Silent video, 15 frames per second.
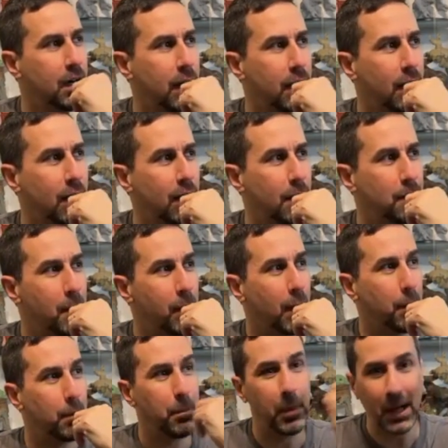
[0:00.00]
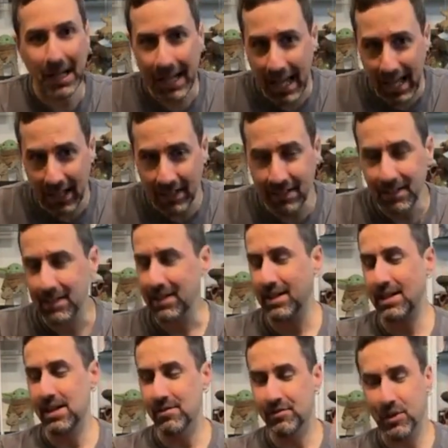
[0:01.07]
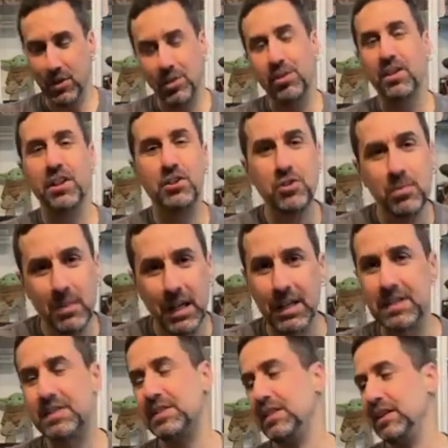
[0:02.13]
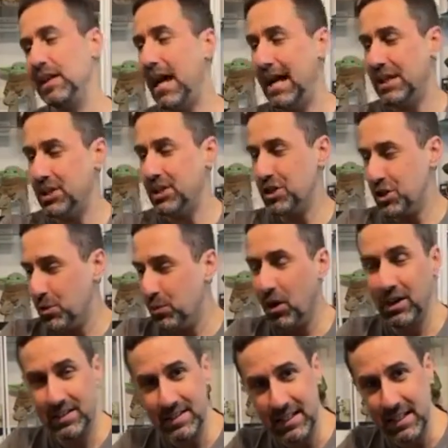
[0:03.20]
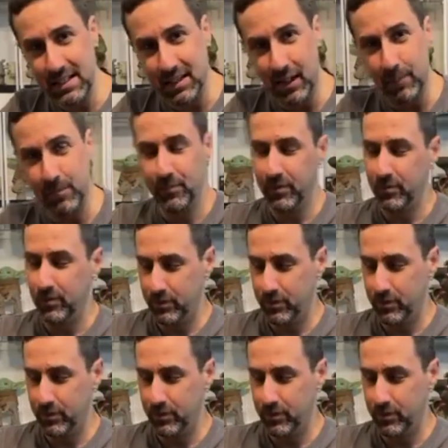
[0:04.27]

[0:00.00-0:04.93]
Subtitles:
But again, if there are things you missed and you want to see them,